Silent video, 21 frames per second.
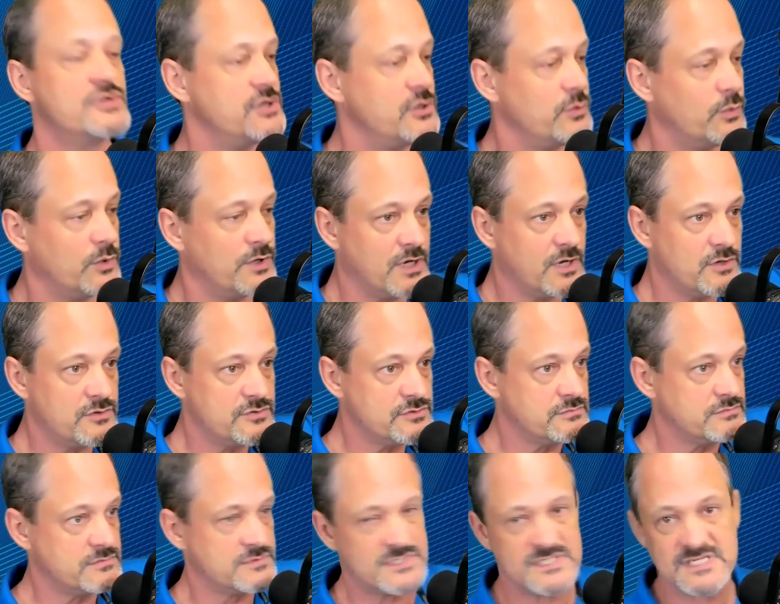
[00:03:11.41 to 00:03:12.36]
Or you want to
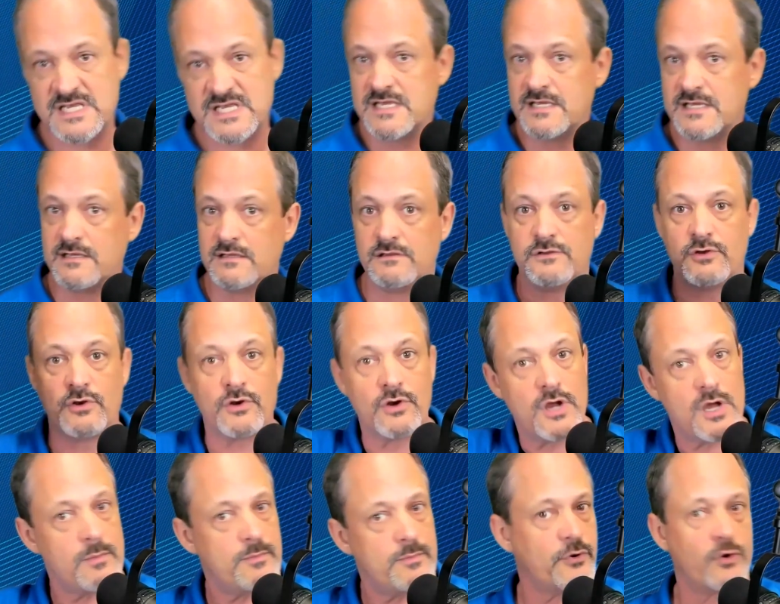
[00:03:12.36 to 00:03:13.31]
go see
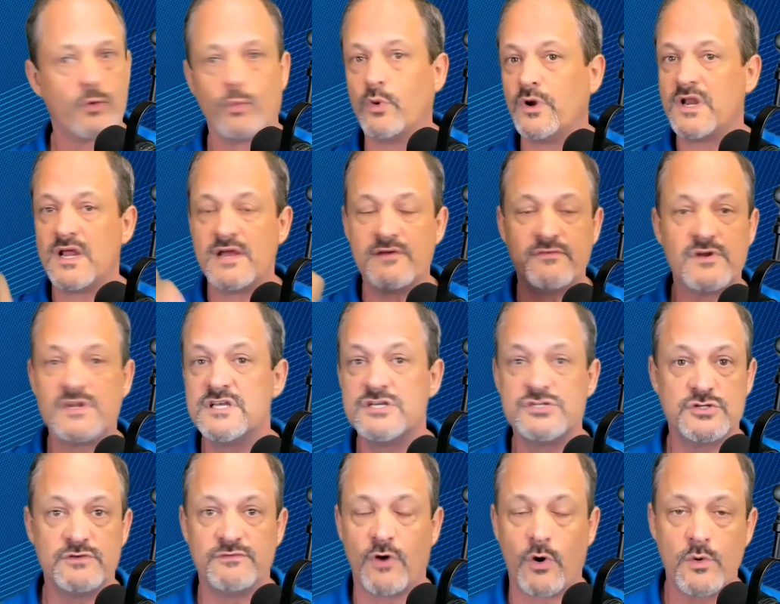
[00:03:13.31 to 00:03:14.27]
Europe or whatever it
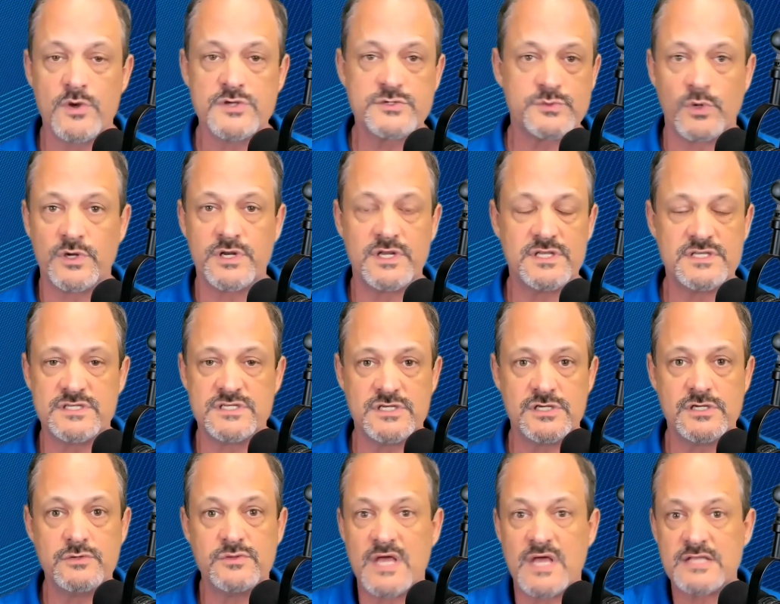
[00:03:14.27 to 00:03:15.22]
is you've always wanted to
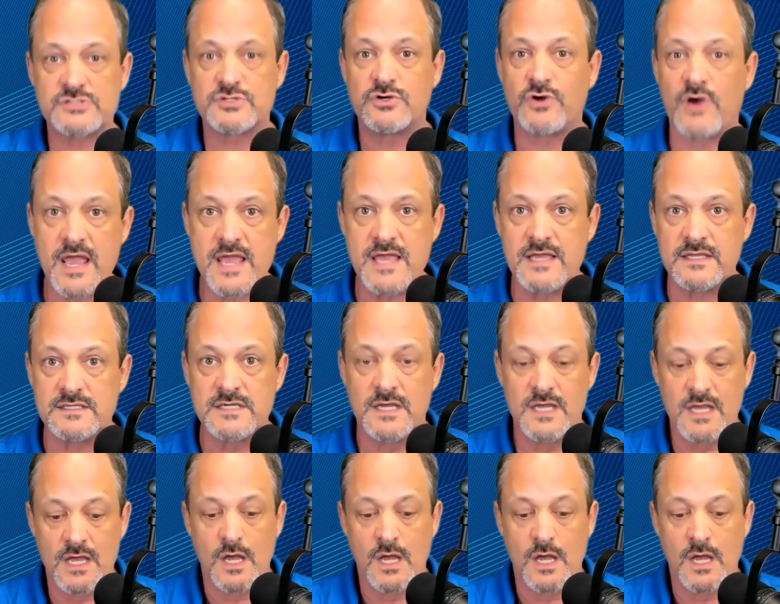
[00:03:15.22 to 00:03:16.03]
do? That's great.